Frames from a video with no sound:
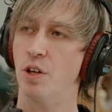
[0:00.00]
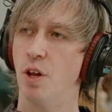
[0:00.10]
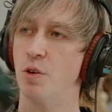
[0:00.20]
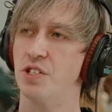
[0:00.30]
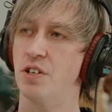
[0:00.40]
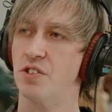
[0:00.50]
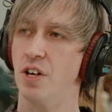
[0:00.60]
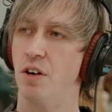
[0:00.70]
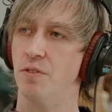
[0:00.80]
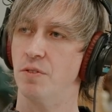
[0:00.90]
close to
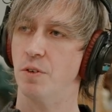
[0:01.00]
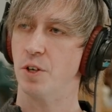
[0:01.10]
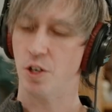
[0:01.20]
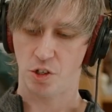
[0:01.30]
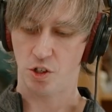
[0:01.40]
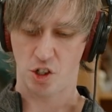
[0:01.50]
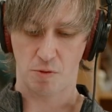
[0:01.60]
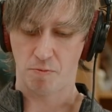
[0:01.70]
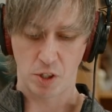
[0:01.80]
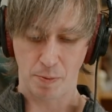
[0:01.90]
yourself when you're
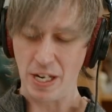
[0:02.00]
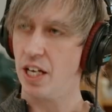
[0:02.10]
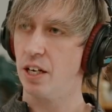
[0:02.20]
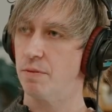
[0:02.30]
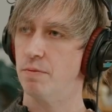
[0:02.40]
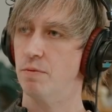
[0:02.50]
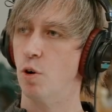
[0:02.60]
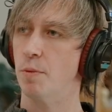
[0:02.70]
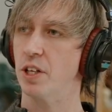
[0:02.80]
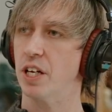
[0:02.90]
just speaking
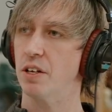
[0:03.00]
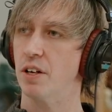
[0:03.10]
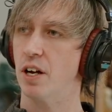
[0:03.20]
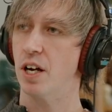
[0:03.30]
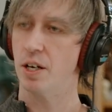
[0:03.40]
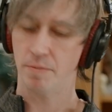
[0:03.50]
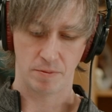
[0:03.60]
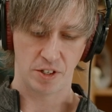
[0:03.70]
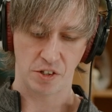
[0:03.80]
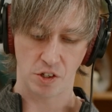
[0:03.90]
normally? Um,
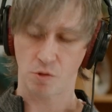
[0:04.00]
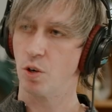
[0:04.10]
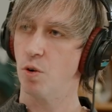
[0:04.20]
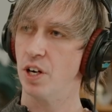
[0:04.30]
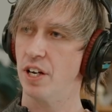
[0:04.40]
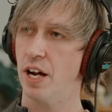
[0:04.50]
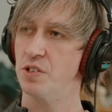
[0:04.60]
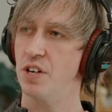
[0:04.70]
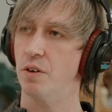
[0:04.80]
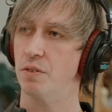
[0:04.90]
does this recording now
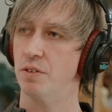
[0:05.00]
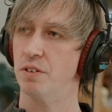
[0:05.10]
sound?